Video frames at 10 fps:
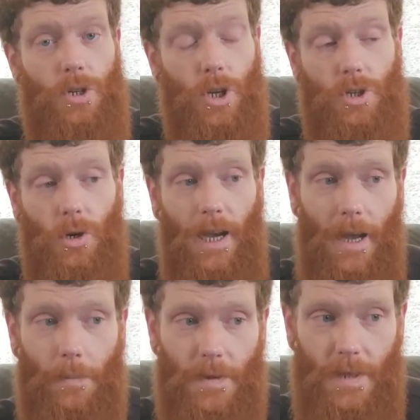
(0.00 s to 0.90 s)
Just so
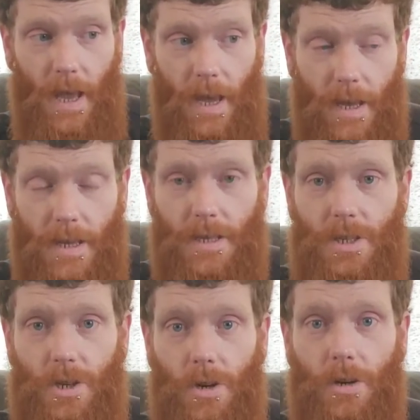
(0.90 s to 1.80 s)
happened that his
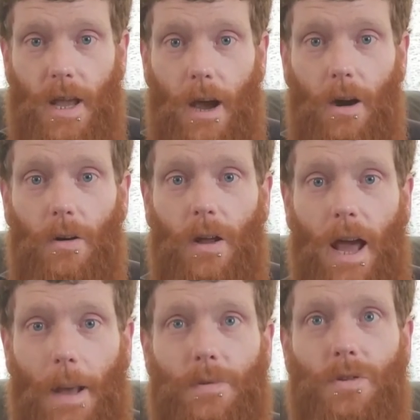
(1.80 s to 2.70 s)
turned out
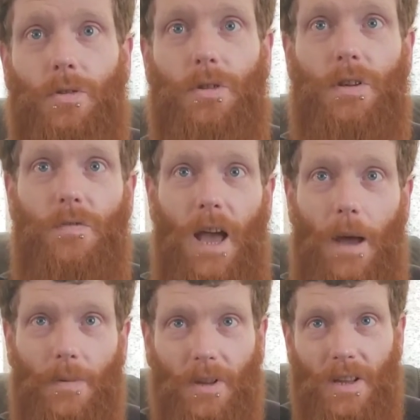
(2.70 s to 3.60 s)
absolutely
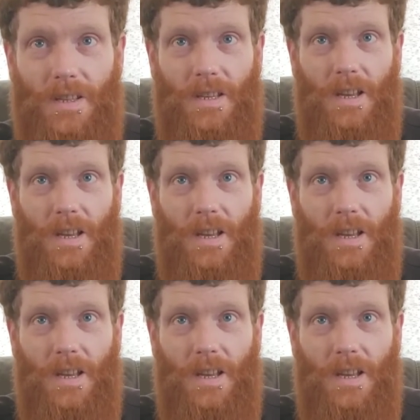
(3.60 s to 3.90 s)
fabulous.